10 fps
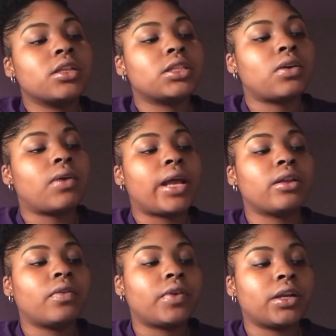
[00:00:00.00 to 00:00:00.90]
So I
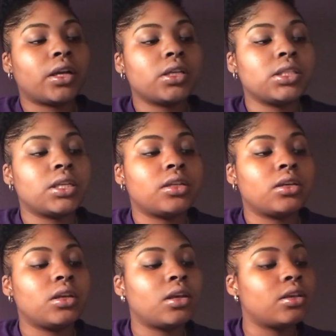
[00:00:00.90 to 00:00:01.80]
know for nursing,
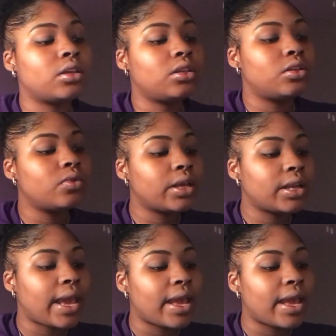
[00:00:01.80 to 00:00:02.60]
you can